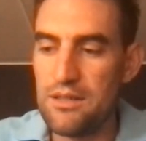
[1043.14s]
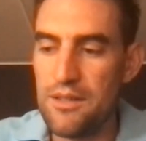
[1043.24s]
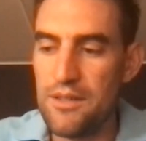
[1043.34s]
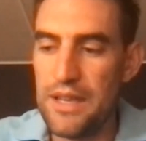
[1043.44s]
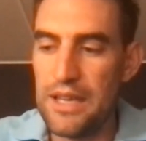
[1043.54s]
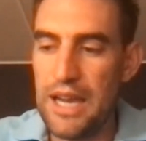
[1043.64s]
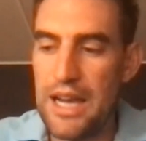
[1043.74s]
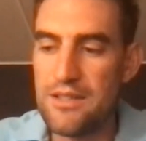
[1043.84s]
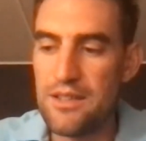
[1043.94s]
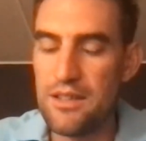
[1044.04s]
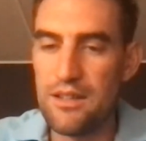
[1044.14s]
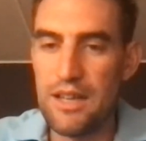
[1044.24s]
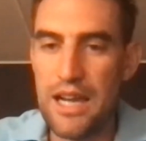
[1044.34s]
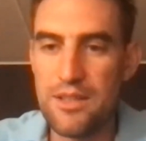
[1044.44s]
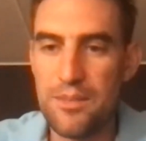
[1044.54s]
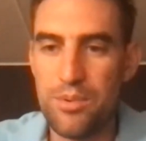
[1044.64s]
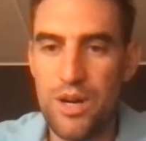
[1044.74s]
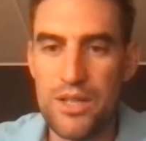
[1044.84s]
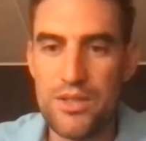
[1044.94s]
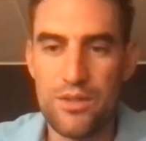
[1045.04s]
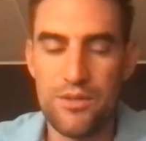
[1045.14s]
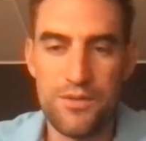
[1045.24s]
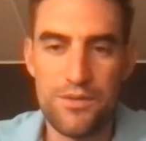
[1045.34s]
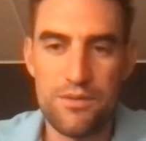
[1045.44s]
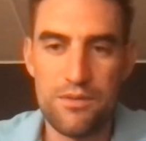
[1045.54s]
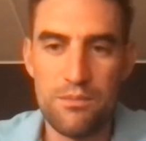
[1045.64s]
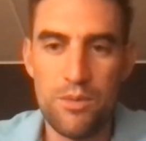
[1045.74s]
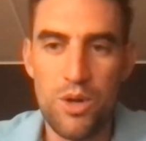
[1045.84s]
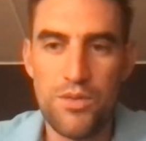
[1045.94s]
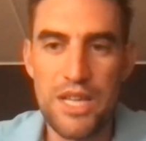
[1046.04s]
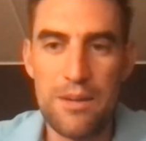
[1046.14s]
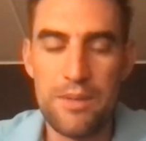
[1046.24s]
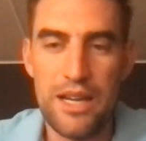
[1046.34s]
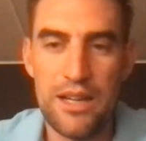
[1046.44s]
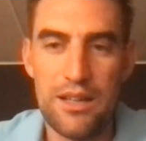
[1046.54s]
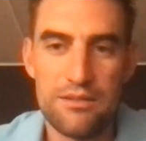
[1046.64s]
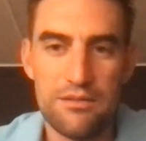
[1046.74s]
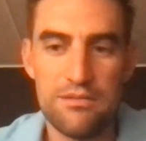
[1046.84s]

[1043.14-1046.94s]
think as the price sort of moves up now,